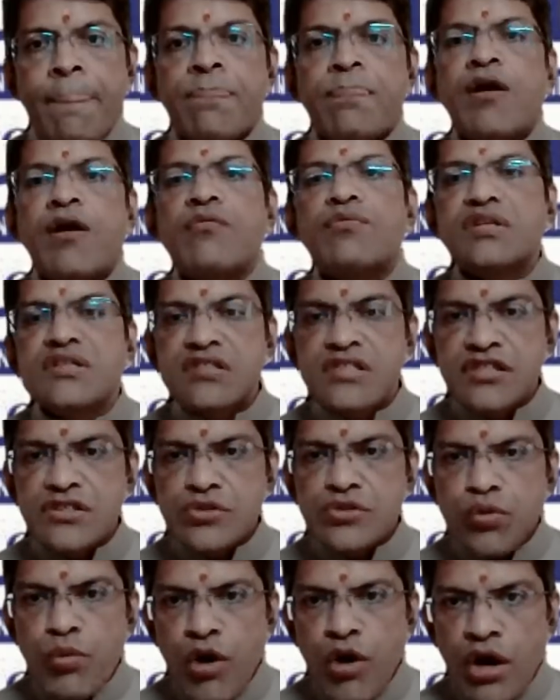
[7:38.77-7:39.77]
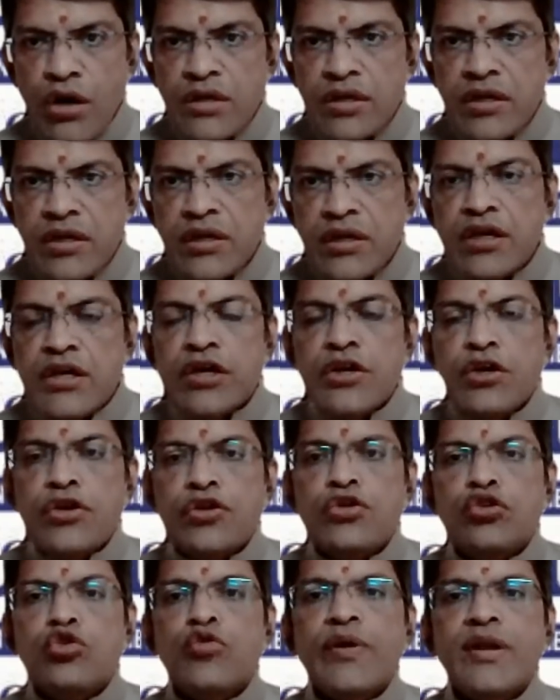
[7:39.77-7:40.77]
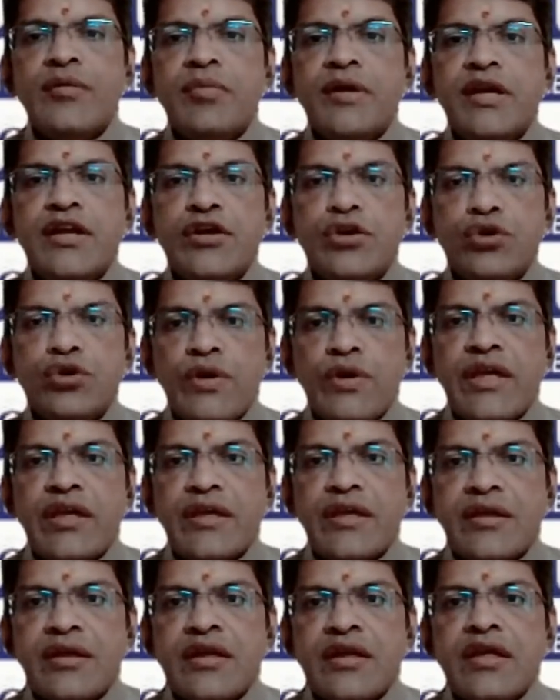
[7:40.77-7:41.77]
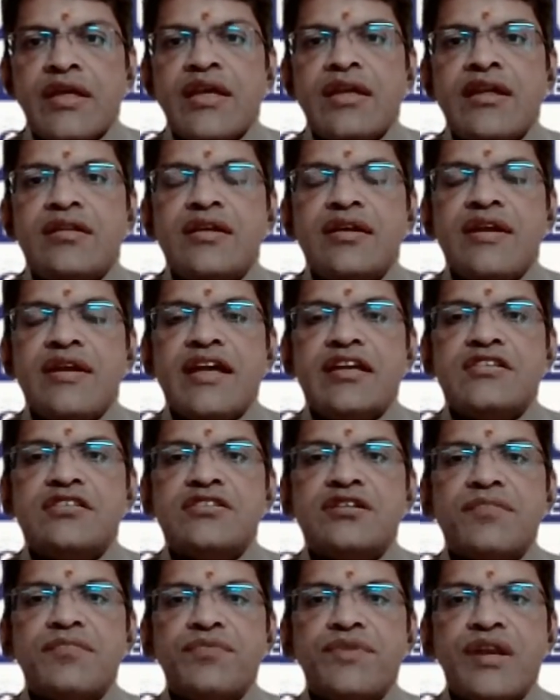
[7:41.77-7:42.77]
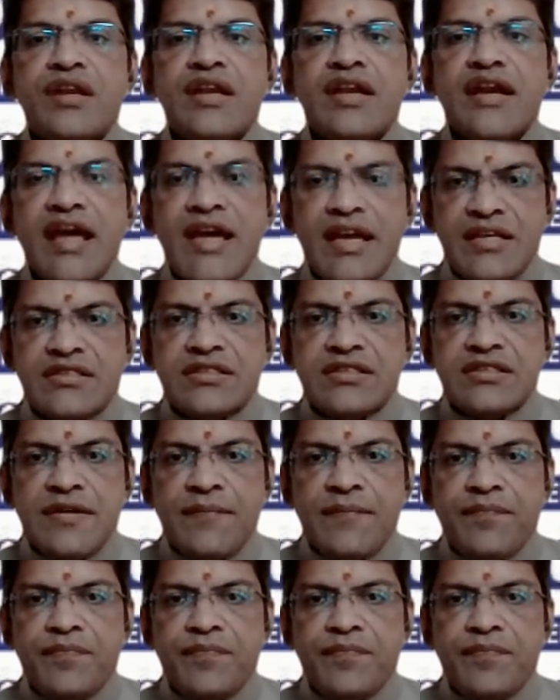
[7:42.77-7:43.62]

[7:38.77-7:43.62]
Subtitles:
Now, this is what you will be doing in the next 3 days.